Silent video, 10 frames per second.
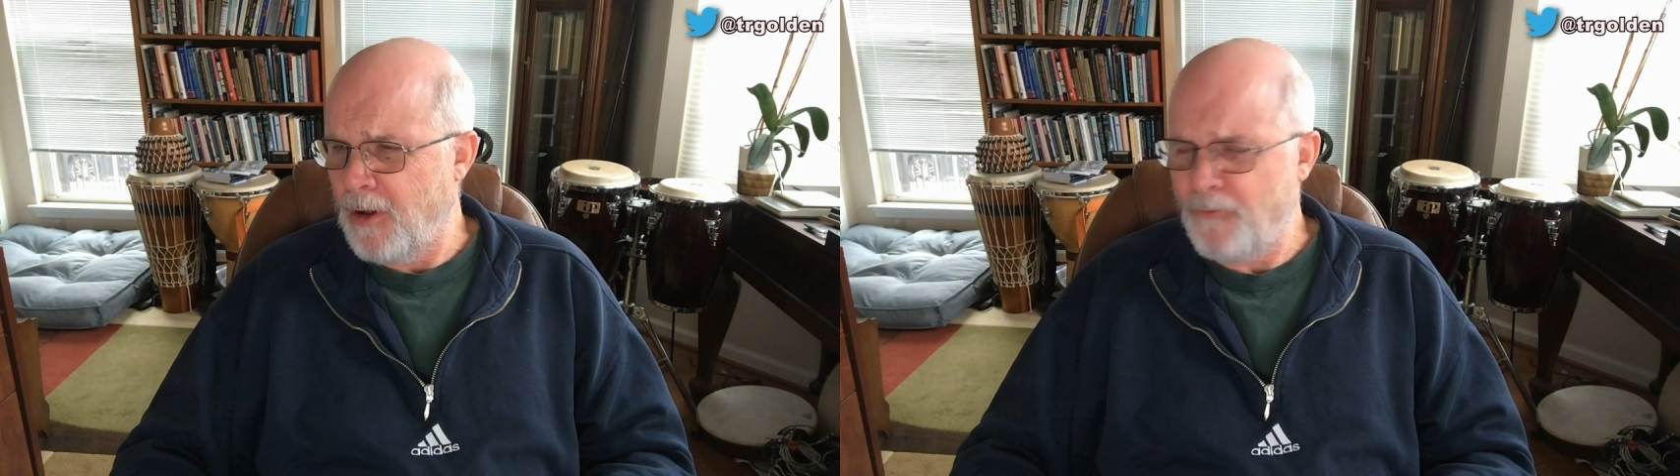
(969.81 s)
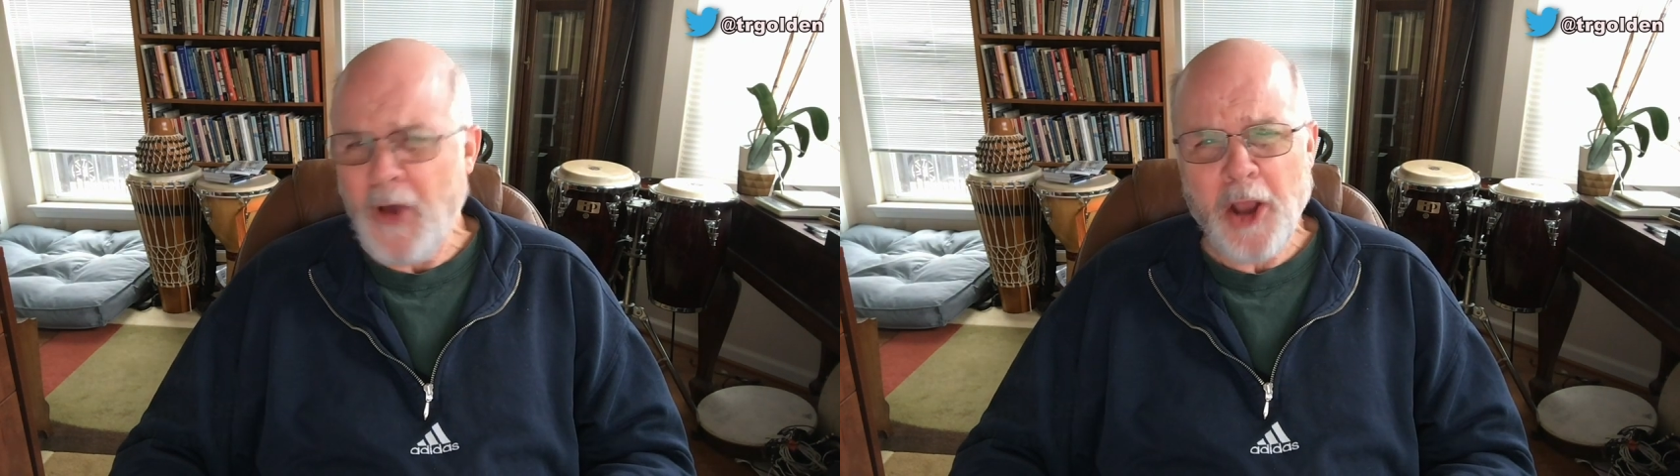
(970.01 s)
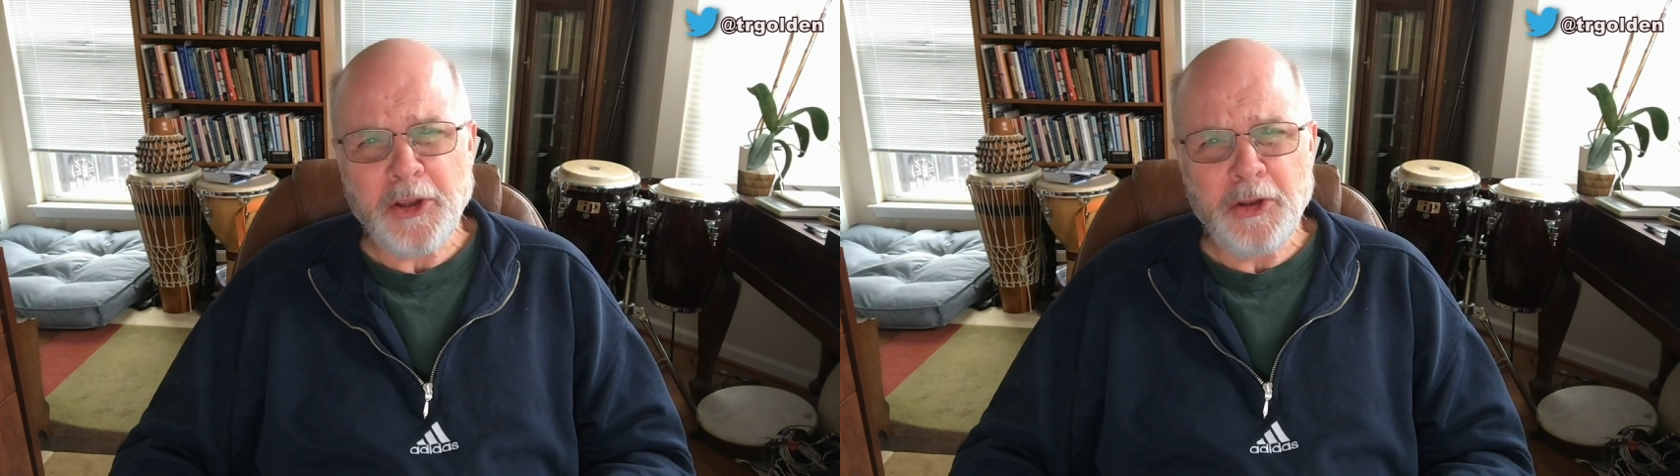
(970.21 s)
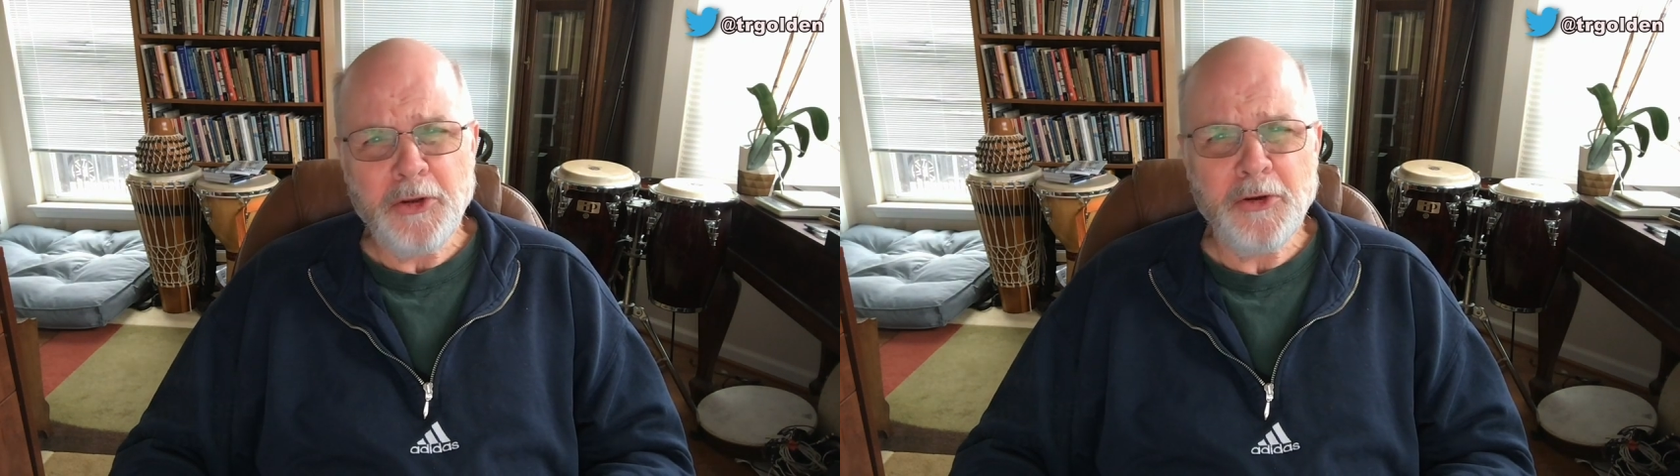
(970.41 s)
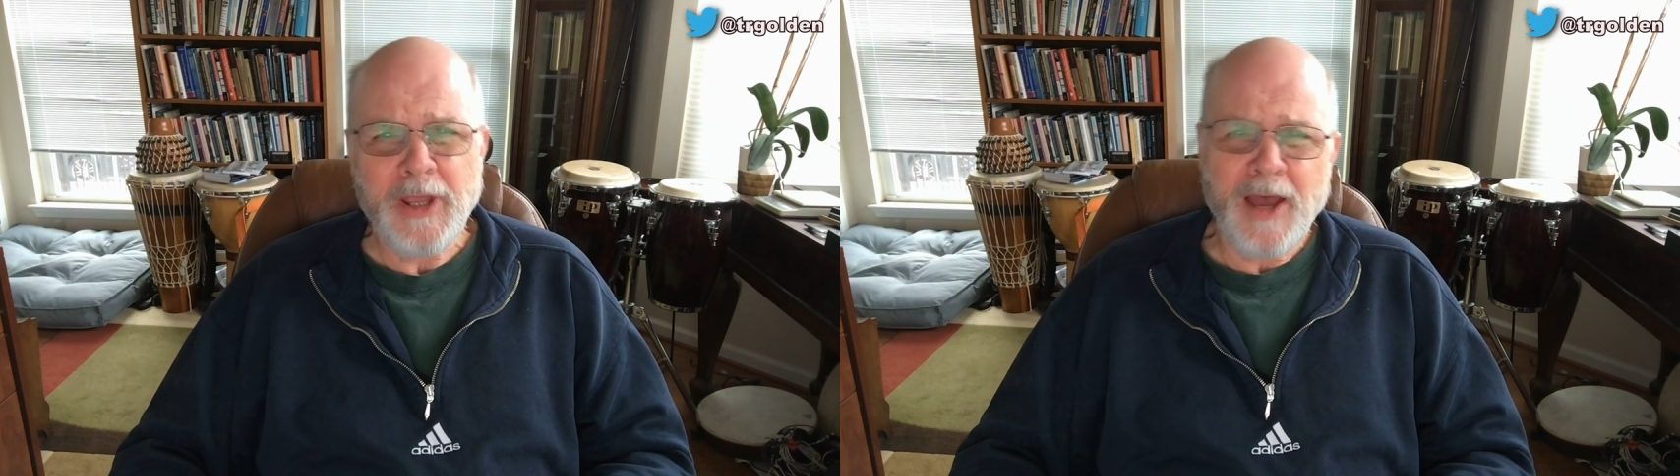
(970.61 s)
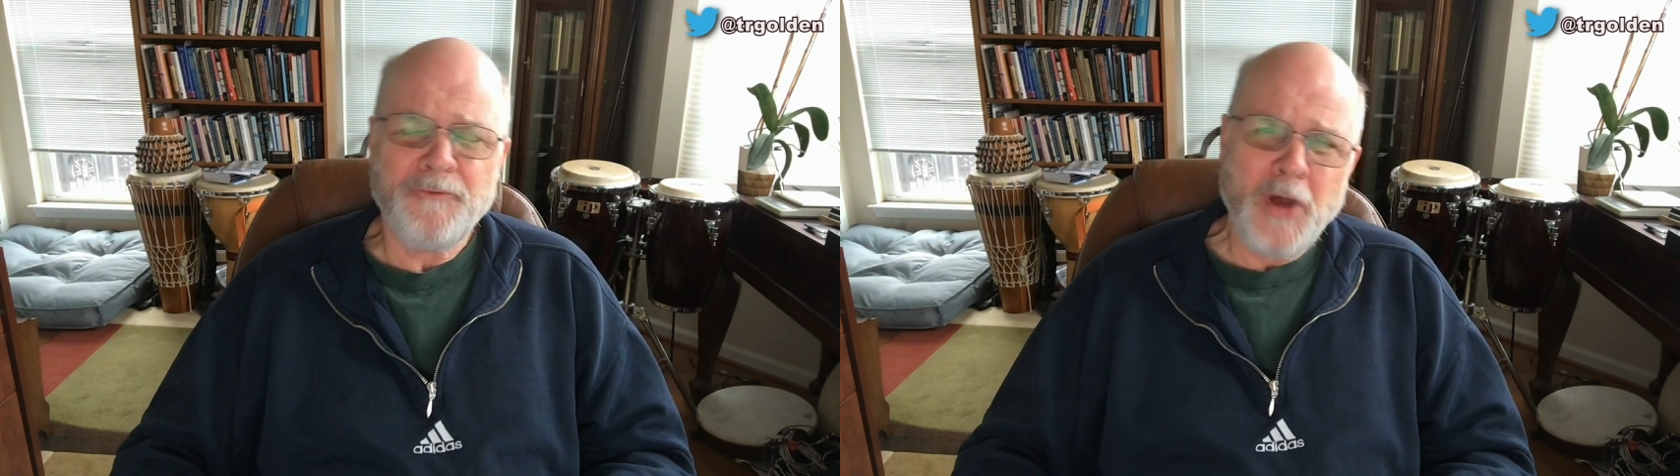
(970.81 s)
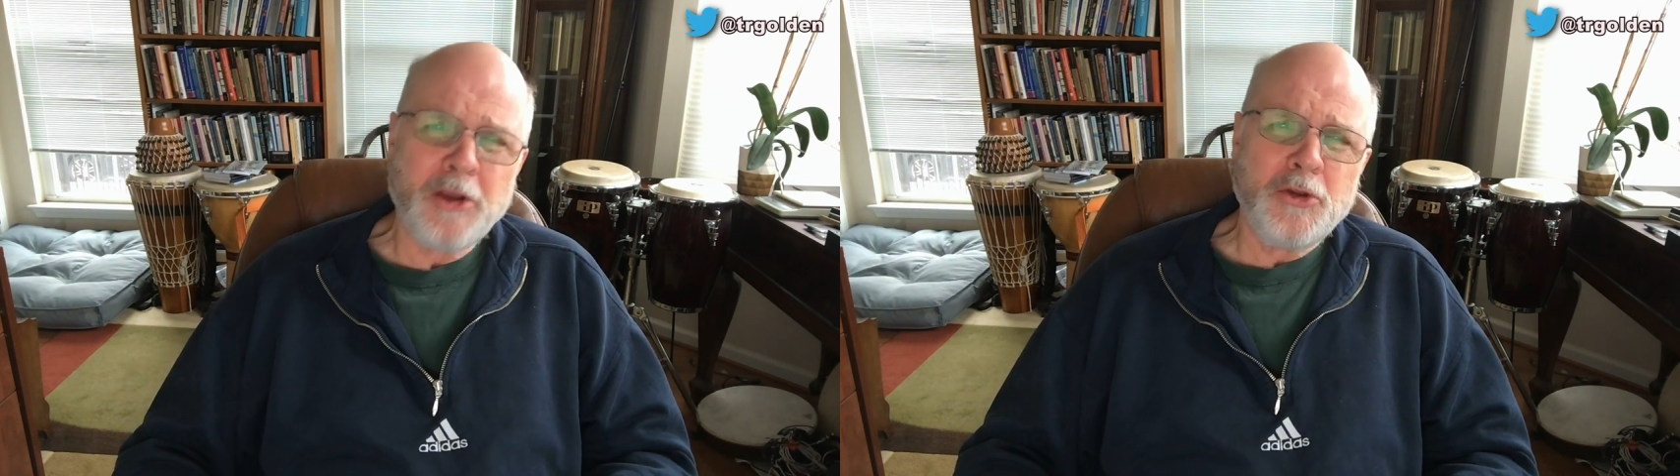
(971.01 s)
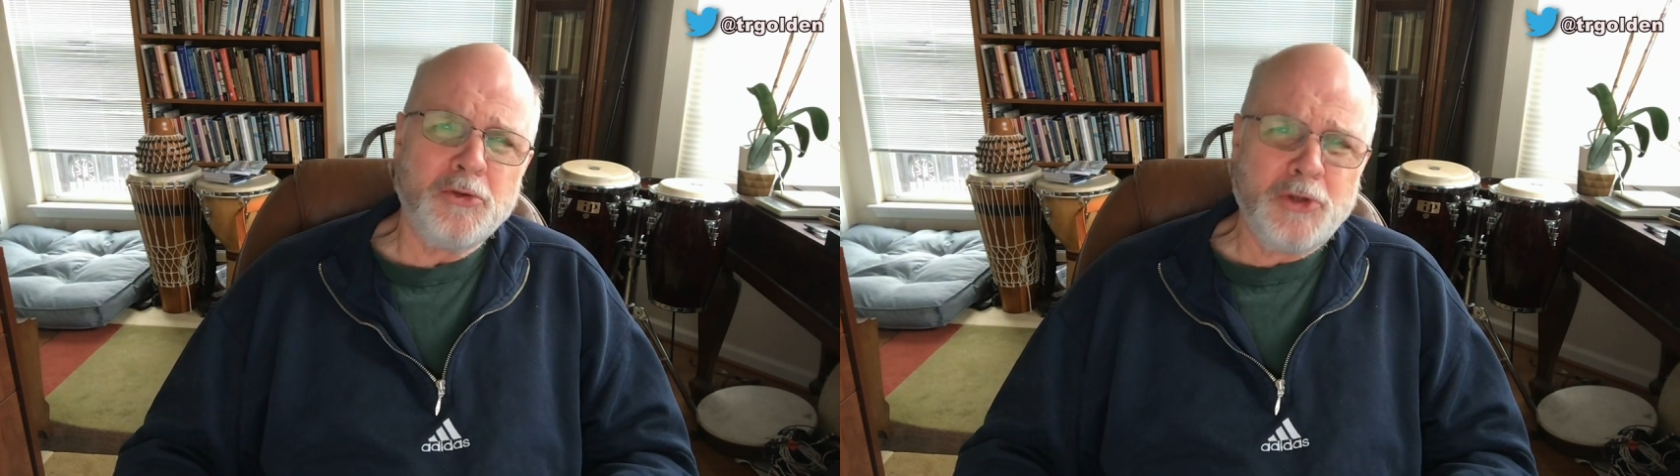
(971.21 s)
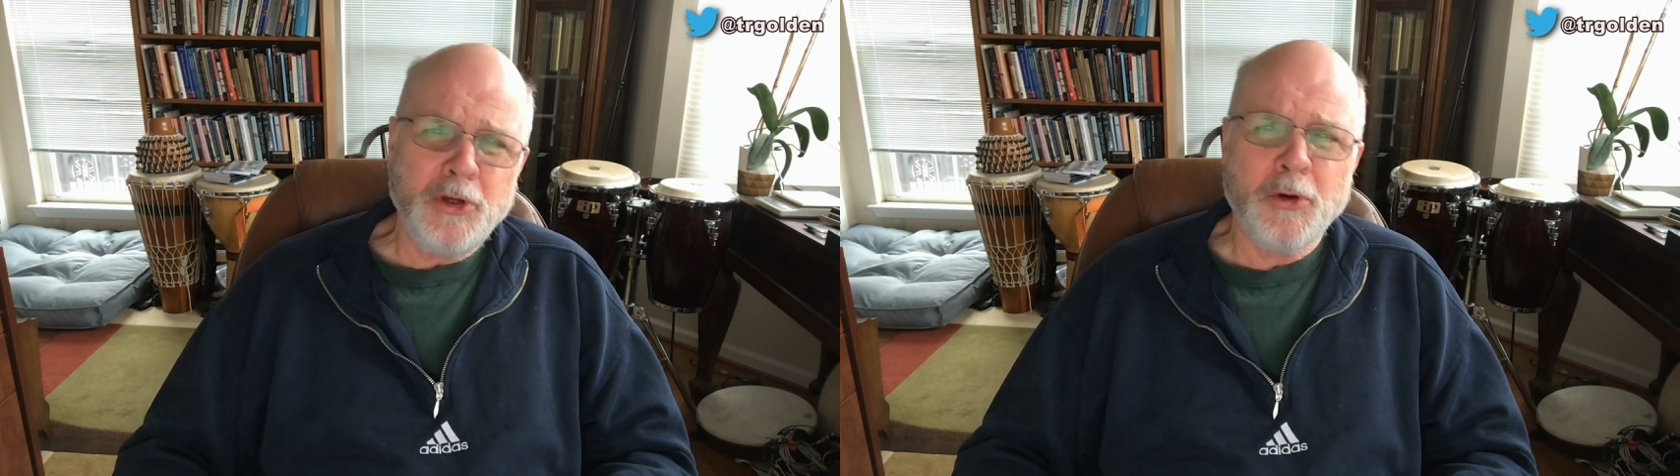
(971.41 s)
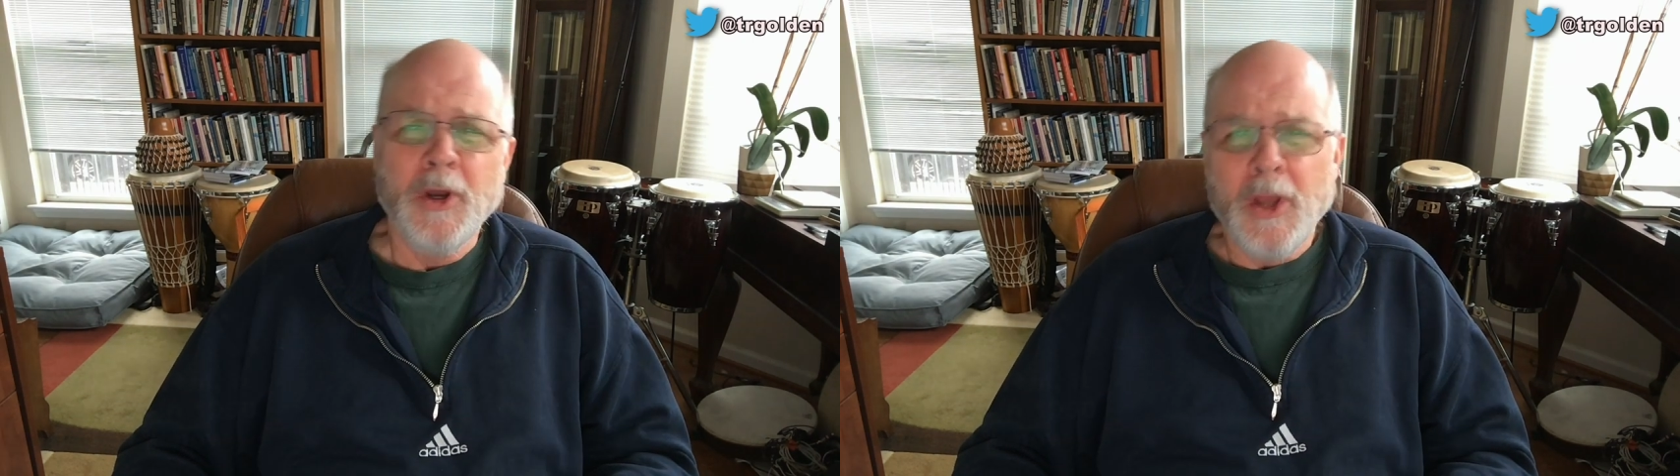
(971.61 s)
fuck you, yeah, fuck you
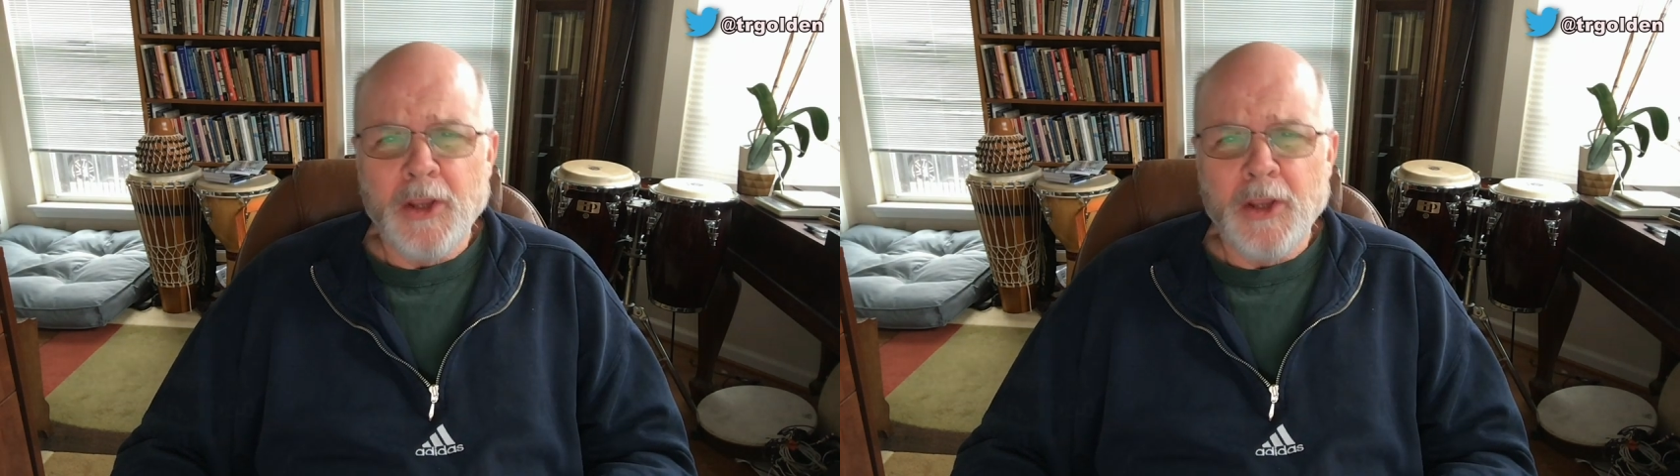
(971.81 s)
too.